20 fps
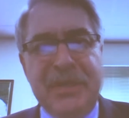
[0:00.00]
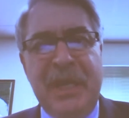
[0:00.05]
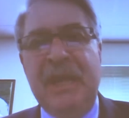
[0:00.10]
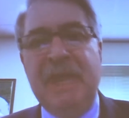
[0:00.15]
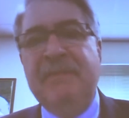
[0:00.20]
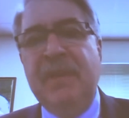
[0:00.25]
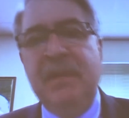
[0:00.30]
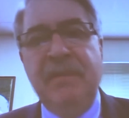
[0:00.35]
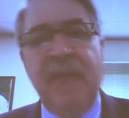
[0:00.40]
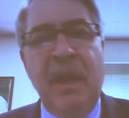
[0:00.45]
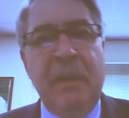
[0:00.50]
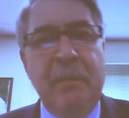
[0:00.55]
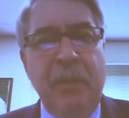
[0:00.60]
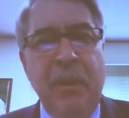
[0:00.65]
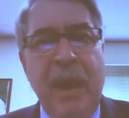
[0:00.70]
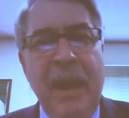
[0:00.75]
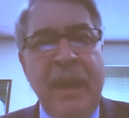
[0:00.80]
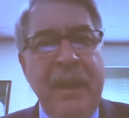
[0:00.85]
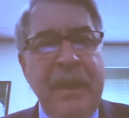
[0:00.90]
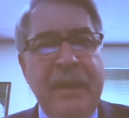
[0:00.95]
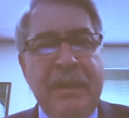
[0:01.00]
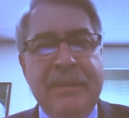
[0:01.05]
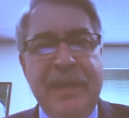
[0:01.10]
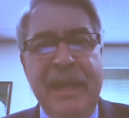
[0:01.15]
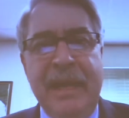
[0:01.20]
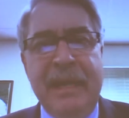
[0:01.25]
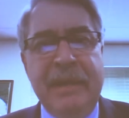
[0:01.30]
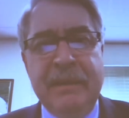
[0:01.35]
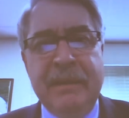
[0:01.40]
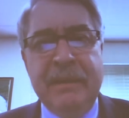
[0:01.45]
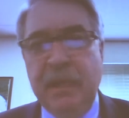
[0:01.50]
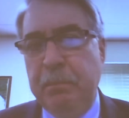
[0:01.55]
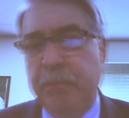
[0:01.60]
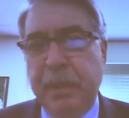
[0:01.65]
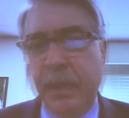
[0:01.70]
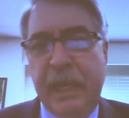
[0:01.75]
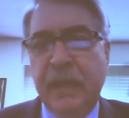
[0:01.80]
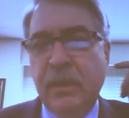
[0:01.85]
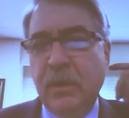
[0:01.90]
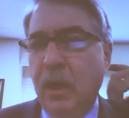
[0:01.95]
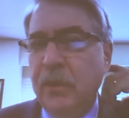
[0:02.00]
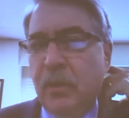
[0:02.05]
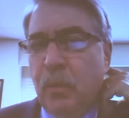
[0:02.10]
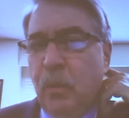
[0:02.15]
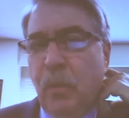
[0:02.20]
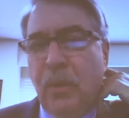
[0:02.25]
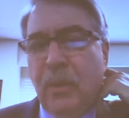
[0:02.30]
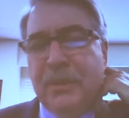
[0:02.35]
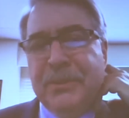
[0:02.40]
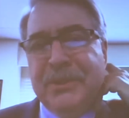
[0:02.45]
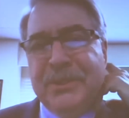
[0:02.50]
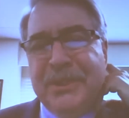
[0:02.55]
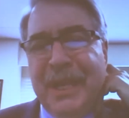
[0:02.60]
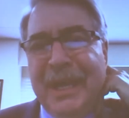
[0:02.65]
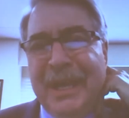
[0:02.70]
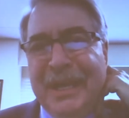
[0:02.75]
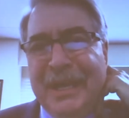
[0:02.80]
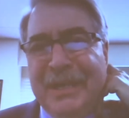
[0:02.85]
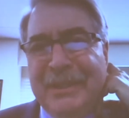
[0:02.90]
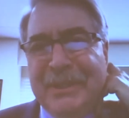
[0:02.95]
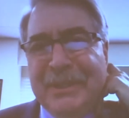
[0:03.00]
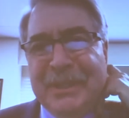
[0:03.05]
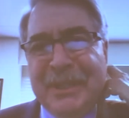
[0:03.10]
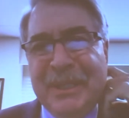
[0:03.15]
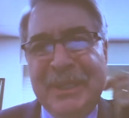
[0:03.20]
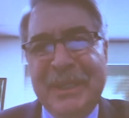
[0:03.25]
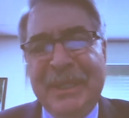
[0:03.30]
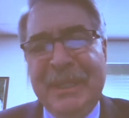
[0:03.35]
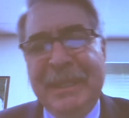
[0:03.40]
safety of our product and compete on the world stage.